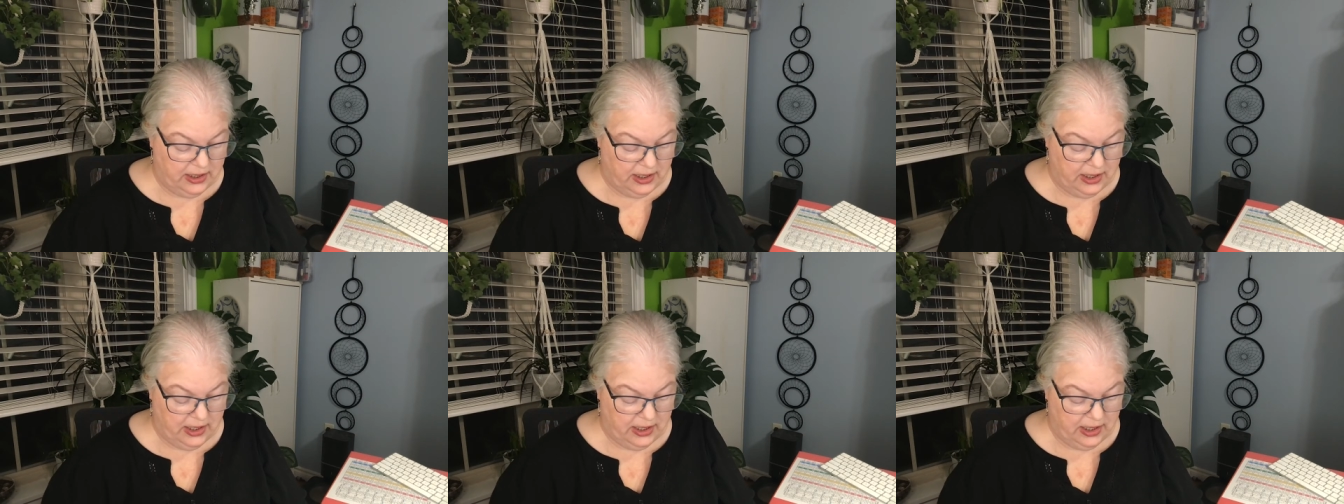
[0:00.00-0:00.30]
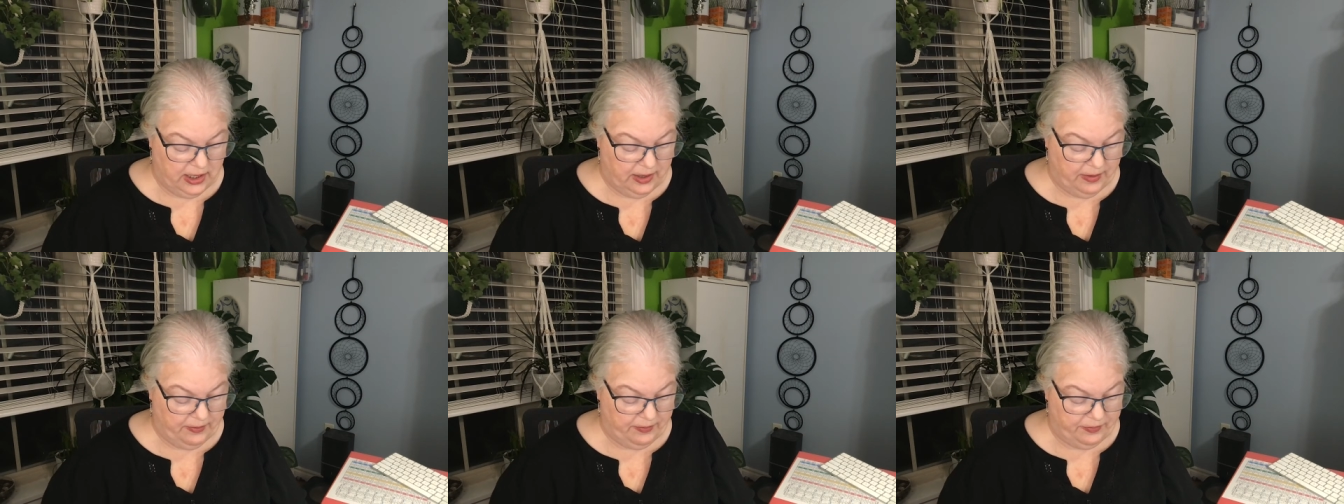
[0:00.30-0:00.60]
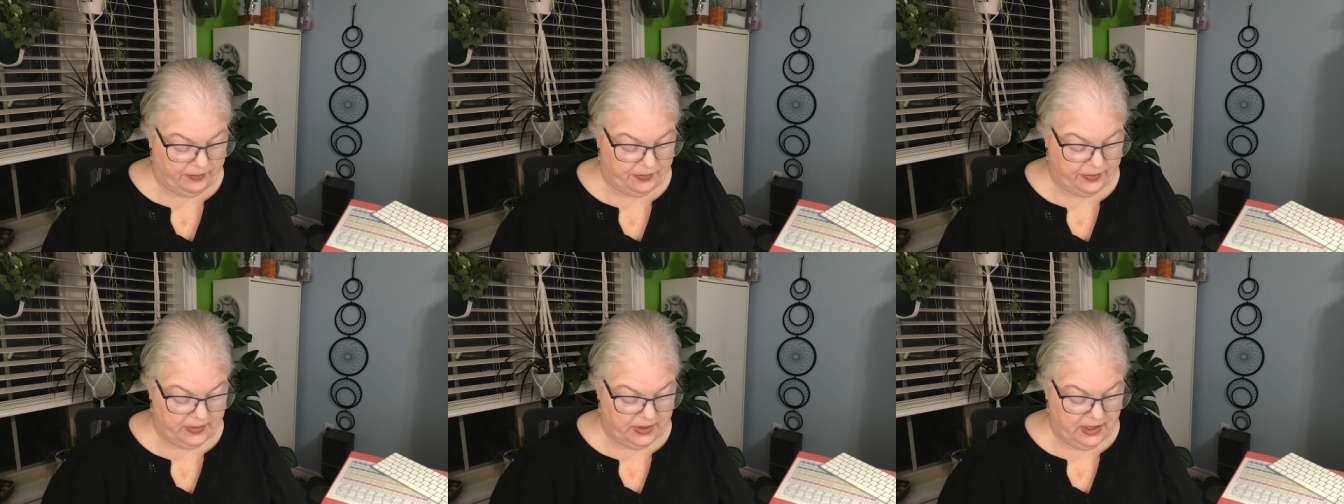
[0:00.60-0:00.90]
Um,
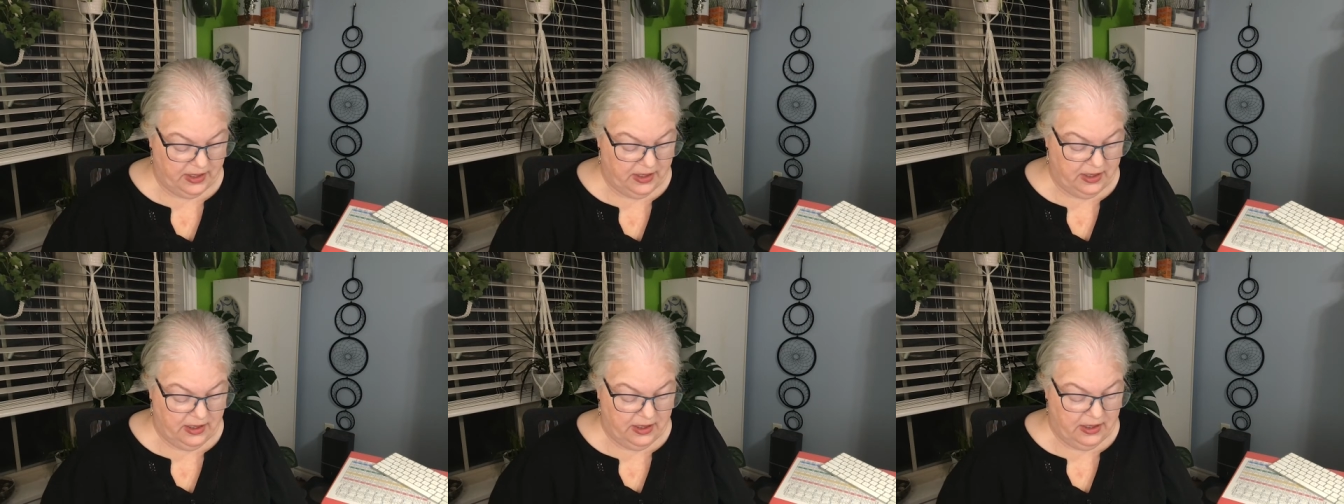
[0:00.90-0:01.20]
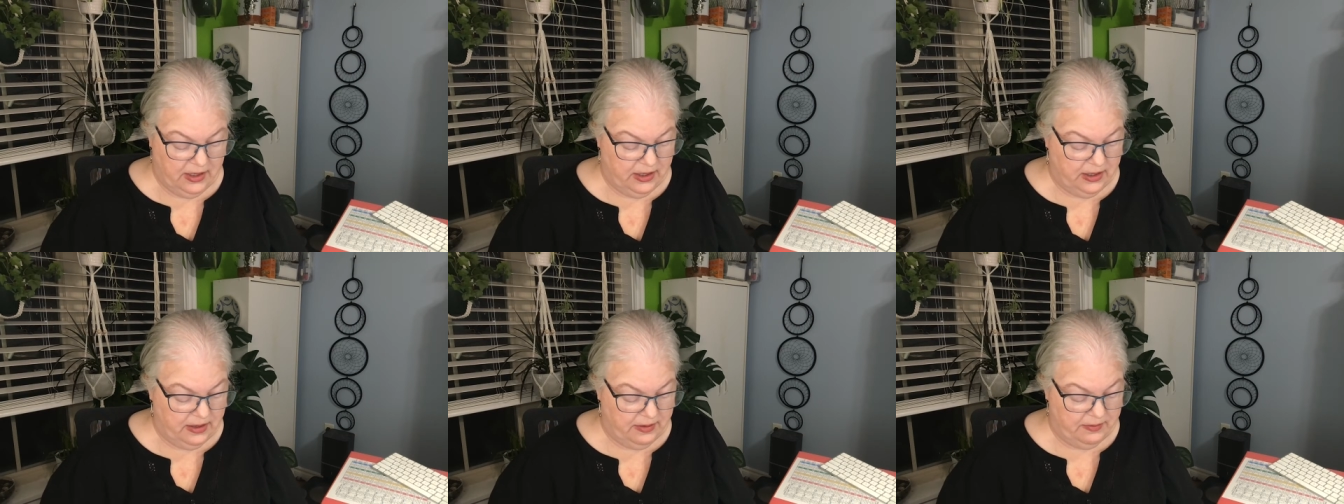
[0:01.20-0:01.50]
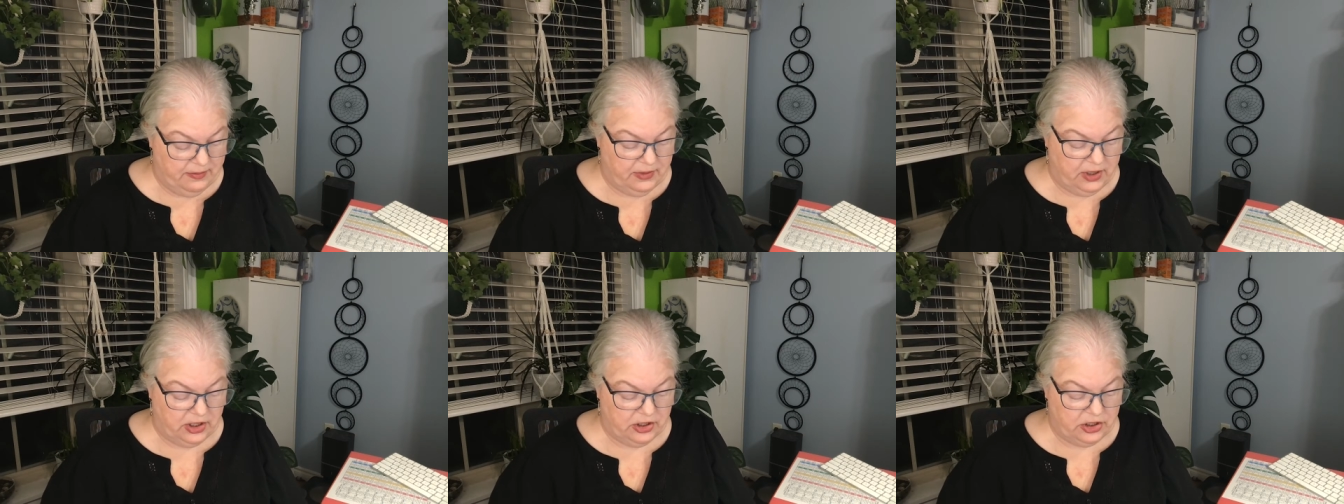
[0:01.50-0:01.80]

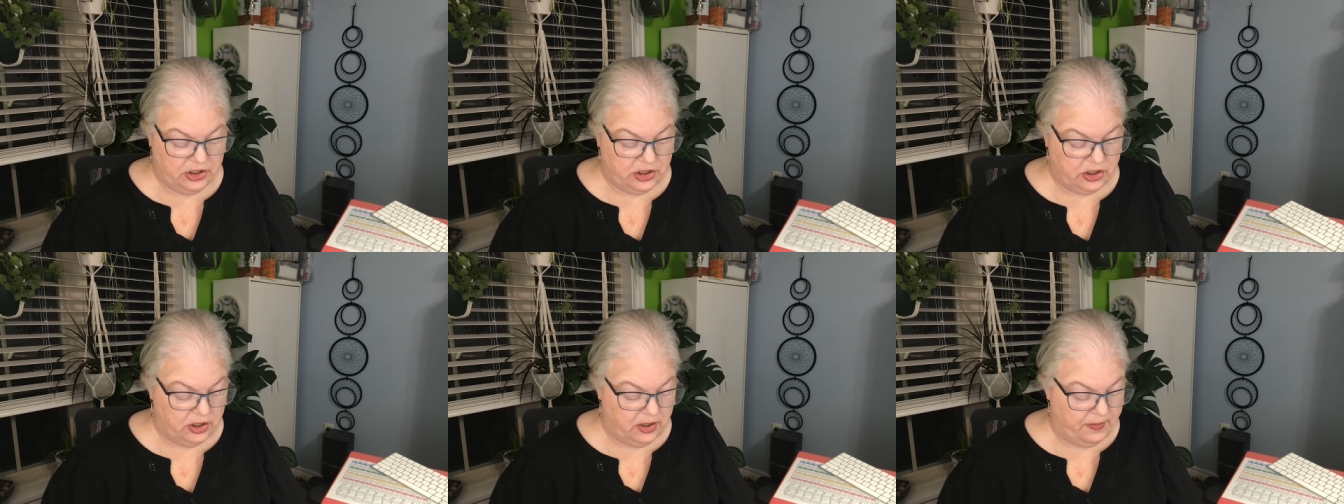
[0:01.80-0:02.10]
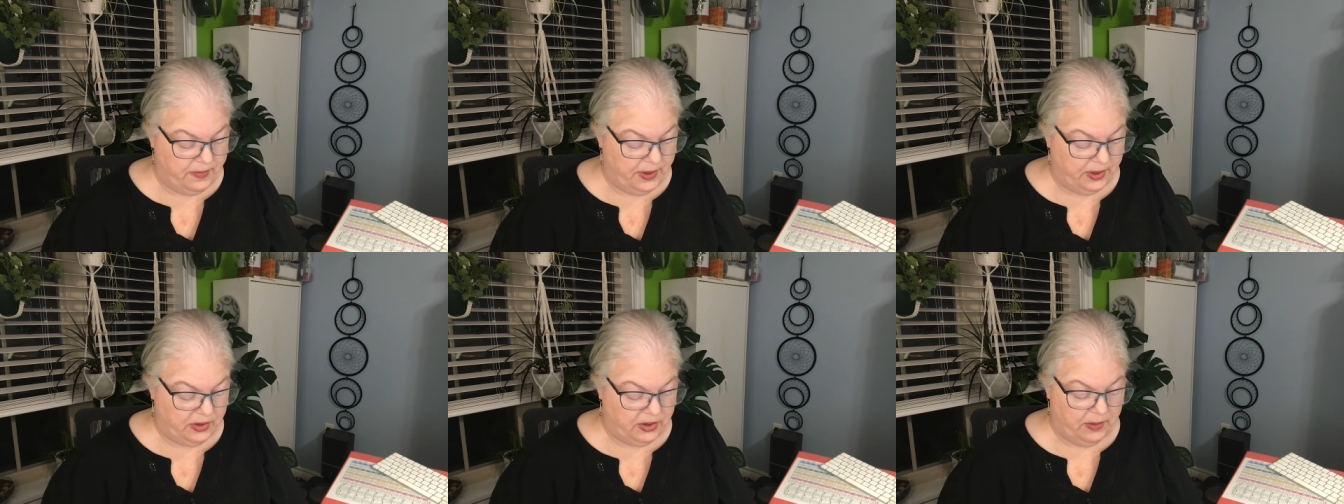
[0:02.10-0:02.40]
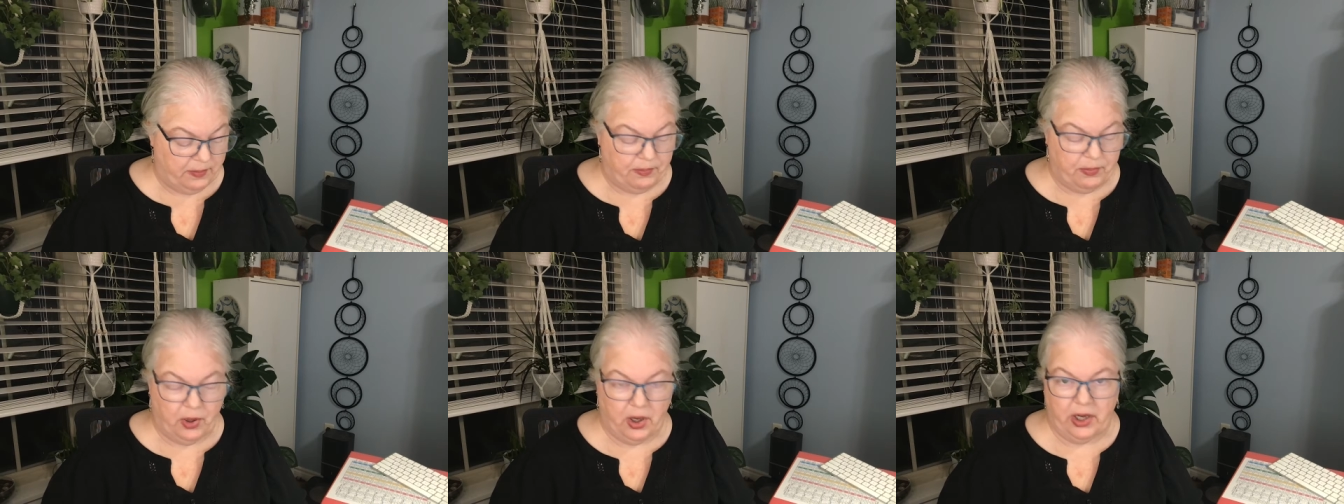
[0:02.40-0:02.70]
I'm not sure about the
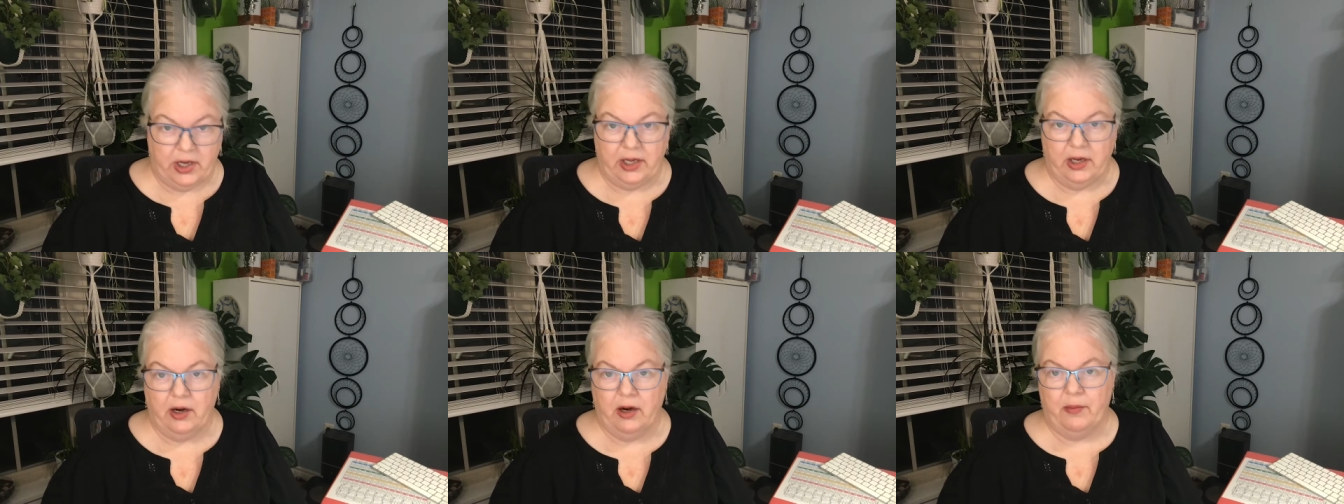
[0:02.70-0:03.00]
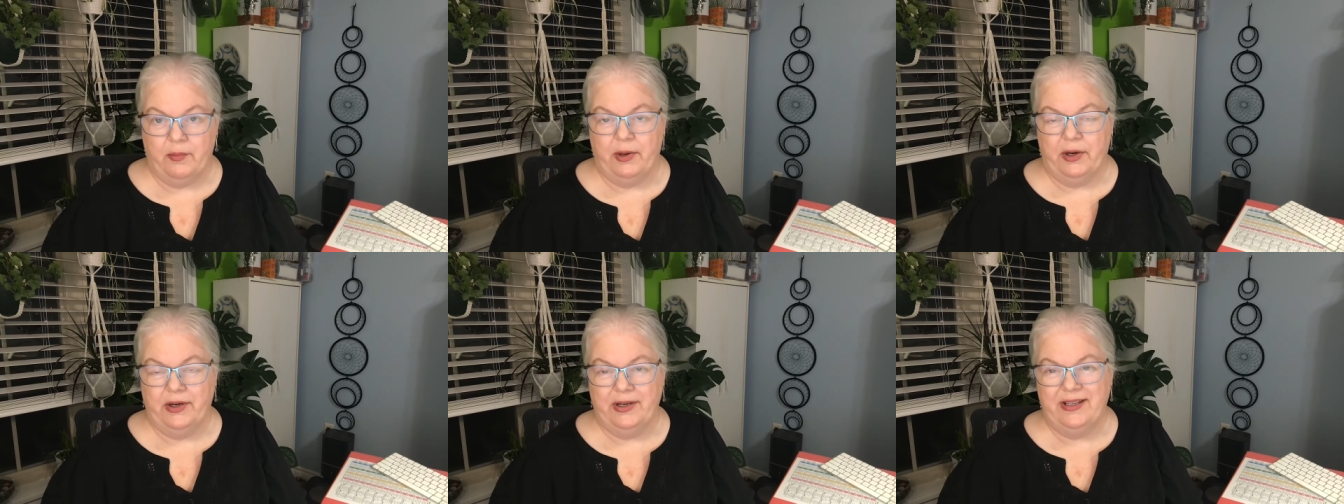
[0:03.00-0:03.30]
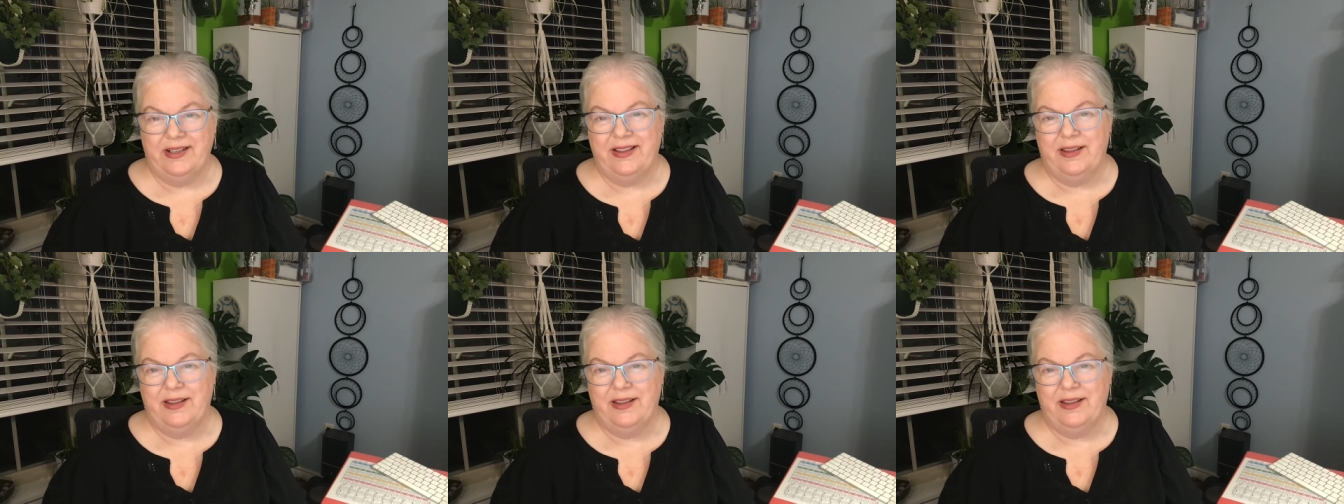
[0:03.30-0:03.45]
body armor.